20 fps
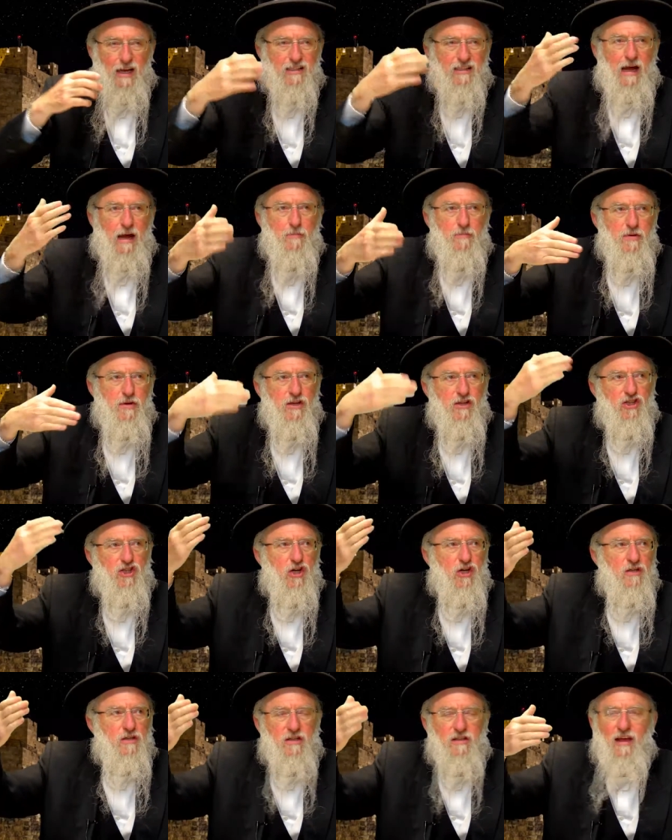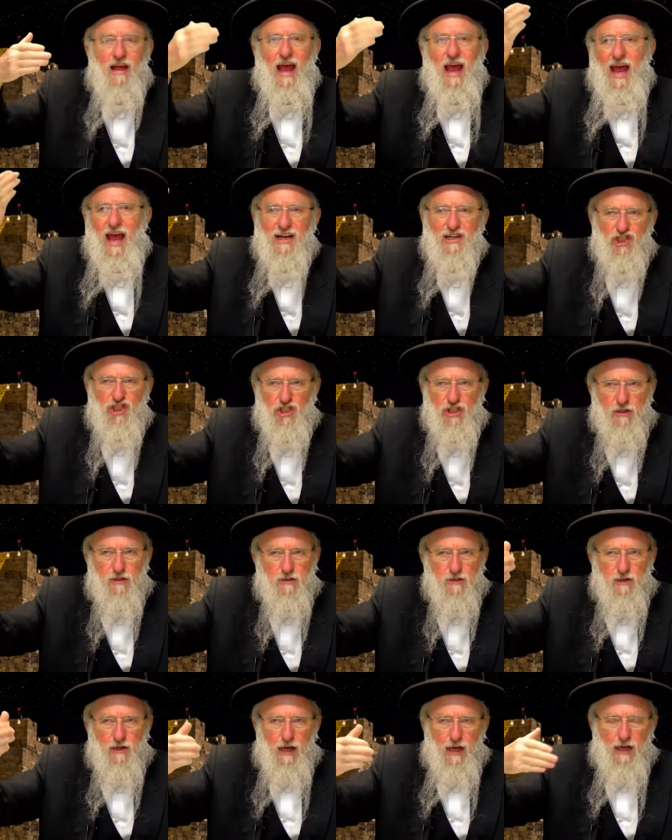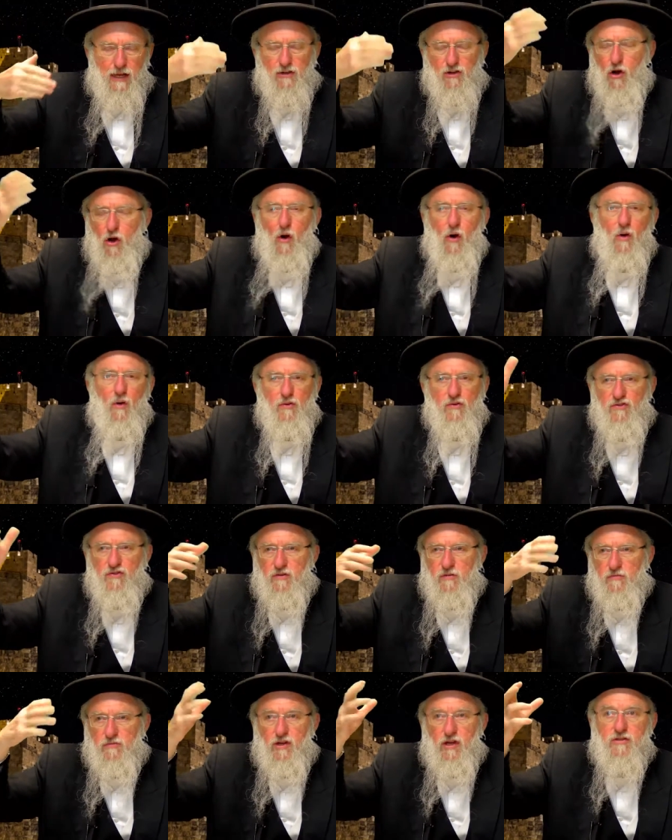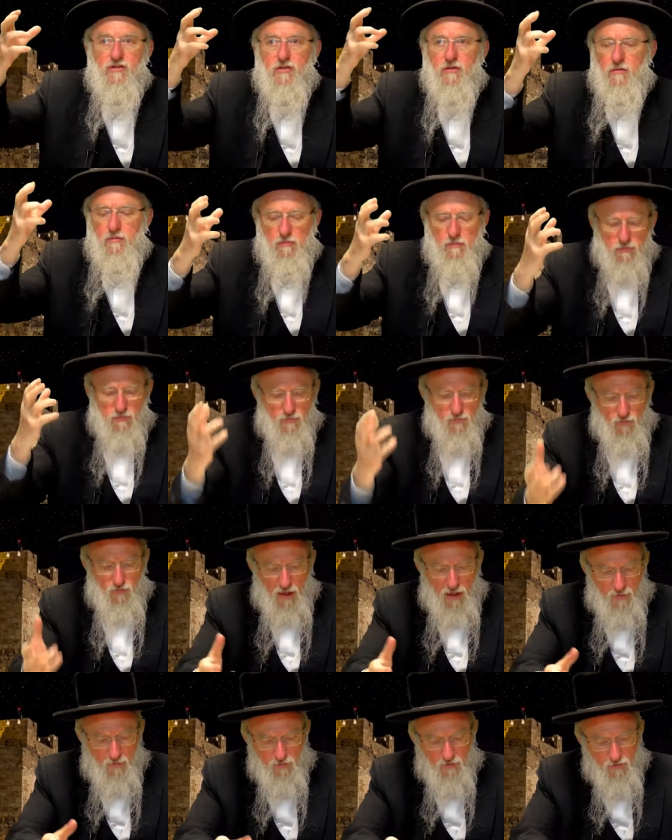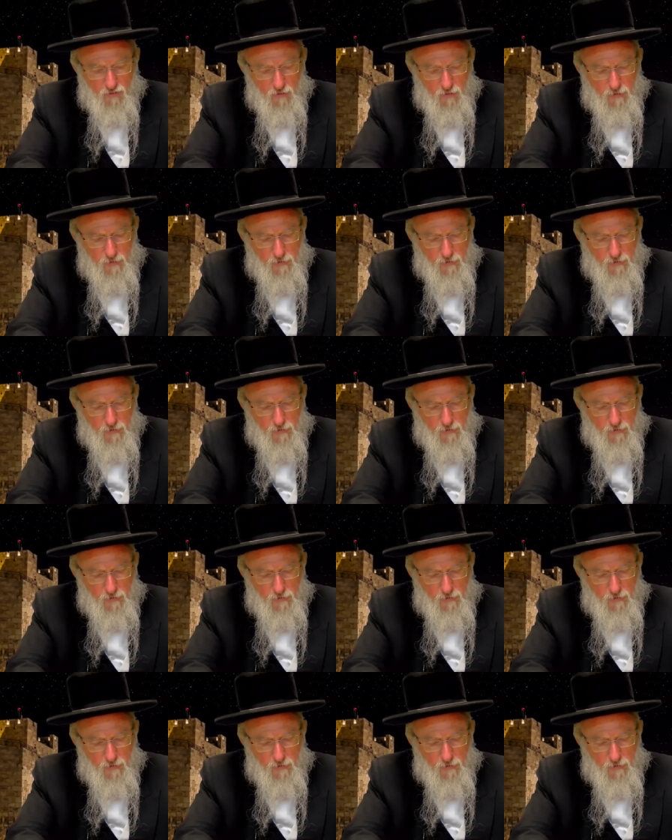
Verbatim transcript: it's not being turned into ash and coals, just flames.